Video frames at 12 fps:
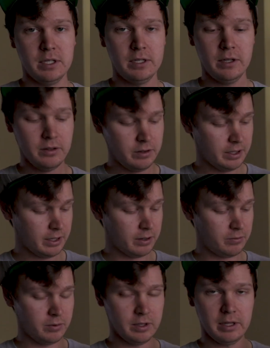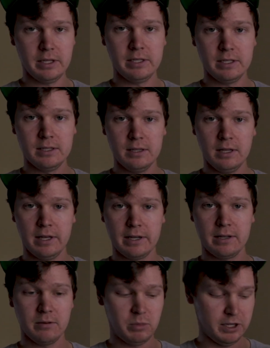Another thing I really didn't
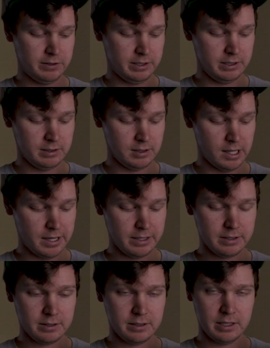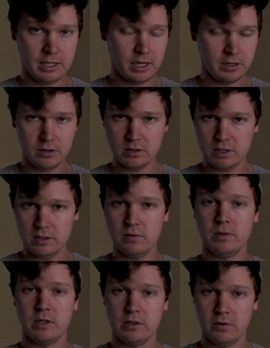like about these lights, and I noticed
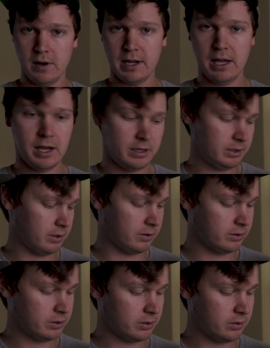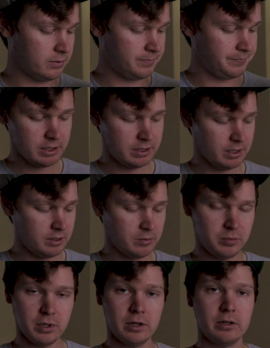this with the Dracast also, is that the
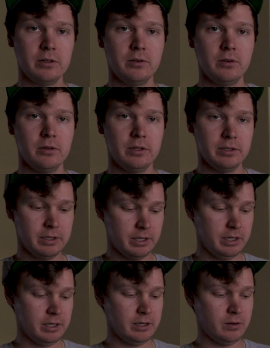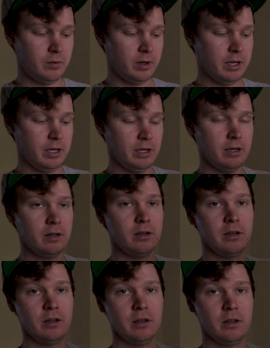barn doors get in the way
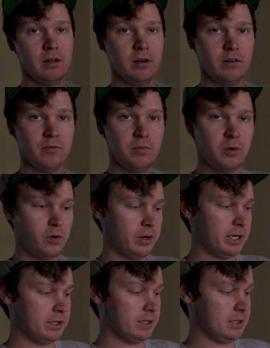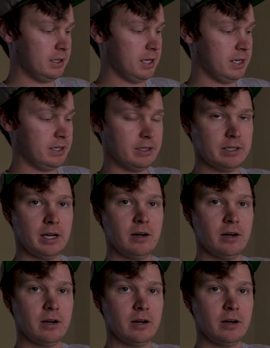of pointing this light